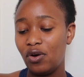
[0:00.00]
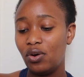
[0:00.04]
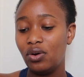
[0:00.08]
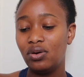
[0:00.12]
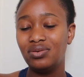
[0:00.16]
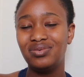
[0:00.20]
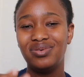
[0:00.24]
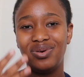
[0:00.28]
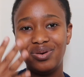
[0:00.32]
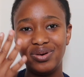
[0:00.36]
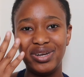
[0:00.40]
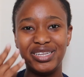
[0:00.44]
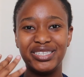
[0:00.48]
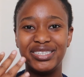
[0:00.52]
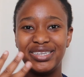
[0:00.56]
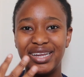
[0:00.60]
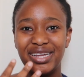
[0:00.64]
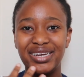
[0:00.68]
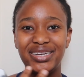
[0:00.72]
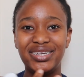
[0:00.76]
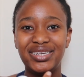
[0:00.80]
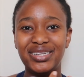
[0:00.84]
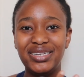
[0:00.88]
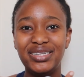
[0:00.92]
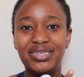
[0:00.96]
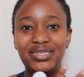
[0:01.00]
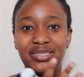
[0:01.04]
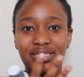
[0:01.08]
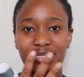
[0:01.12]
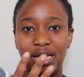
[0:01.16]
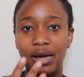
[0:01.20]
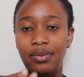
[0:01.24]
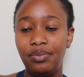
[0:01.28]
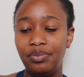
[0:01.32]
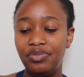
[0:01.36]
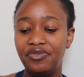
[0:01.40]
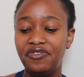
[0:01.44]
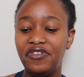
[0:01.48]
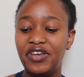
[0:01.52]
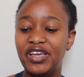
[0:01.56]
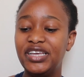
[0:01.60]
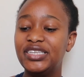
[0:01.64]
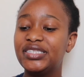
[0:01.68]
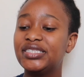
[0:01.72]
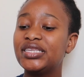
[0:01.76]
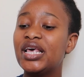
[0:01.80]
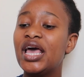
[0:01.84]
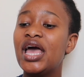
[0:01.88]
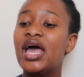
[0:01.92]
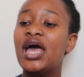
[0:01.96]
on a slightly damp
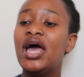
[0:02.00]
face